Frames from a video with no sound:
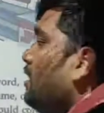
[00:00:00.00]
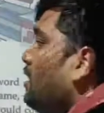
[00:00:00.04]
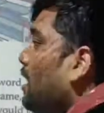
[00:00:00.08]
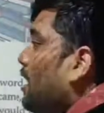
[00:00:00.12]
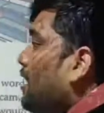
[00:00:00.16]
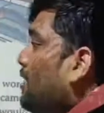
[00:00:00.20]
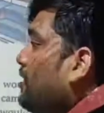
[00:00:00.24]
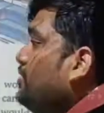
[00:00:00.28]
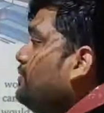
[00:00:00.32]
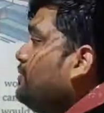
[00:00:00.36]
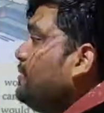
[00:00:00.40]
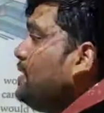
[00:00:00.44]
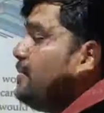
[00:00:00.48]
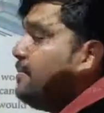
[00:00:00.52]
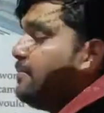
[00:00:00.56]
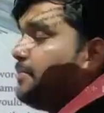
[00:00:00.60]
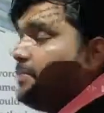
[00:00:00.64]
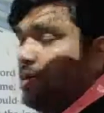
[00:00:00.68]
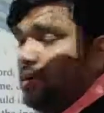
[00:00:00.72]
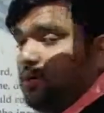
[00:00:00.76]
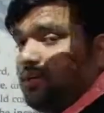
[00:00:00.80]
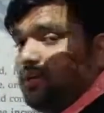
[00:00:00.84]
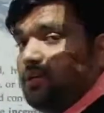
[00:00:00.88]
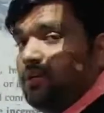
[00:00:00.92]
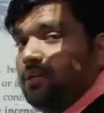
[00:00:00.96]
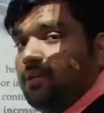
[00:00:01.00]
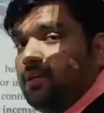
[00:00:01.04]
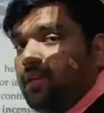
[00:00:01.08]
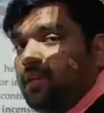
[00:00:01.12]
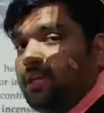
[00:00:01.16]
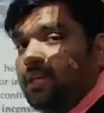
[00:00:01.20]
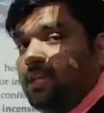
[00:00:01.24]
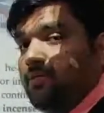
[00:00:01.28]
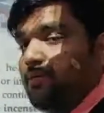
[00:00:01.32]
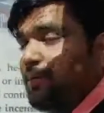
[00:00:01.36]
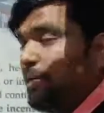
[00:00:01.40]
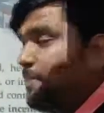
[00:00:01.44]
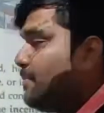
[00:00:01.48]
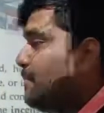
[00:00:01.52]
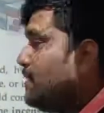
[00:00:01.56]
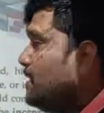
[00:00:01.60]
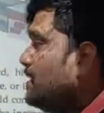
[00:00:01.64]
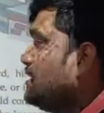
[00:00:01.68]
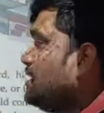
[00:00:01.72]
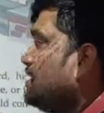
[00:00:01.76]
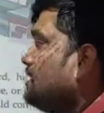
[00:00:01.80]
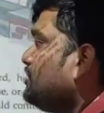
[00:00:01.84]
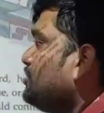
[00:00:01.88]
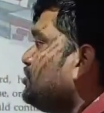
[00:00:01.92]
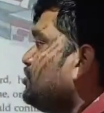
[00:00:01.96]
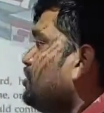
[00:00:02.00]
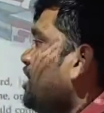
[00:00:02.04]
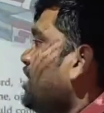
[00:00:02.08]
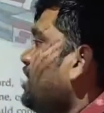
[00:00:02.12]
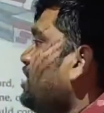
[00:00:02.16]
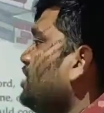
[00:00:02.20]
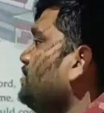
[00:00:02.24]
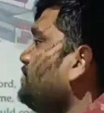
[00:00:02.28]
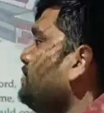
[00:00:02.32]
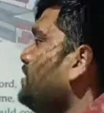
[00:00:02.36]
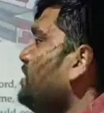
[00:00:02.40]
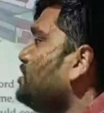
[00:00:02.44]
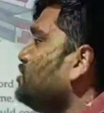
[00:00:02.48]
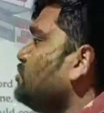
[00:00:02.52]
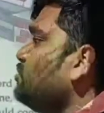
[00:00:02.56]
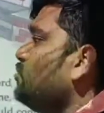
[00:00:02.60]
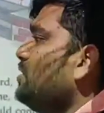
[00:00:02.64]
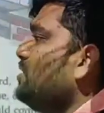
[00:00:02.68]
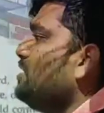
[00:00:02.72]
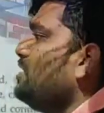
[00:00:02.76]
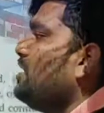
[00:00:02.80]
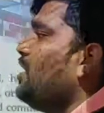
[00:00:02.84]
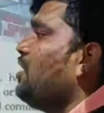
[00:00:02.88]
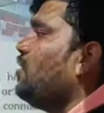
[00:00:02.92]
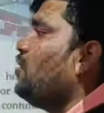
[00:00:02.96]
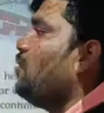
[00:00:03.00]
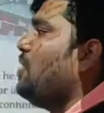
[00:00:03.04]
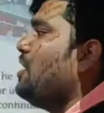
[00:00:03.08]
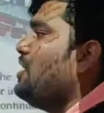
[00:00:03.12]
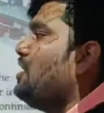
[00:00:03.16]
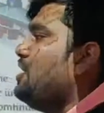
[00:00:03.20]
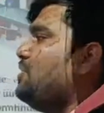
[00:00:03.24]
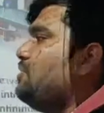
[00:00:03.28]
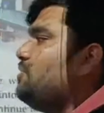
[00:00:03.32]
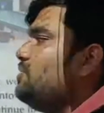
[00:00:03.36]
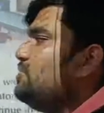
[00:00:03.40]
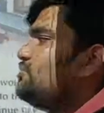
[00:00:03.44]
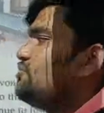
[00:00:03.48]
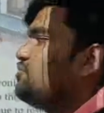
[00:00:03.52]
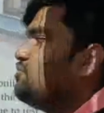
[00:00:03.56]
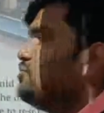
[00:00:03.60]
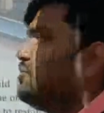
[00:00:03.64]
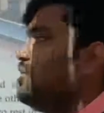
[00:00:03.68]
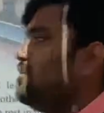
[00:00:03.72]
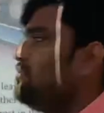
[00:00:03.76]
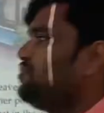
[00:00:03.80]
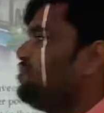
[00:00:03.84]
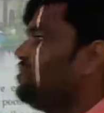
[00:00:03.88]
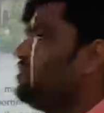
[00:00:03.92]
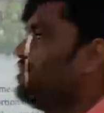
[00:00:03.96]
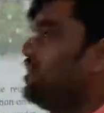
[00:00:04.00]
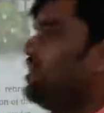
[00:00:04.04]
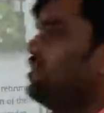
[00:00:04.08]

he remembered his shy remarks one day while he was stretching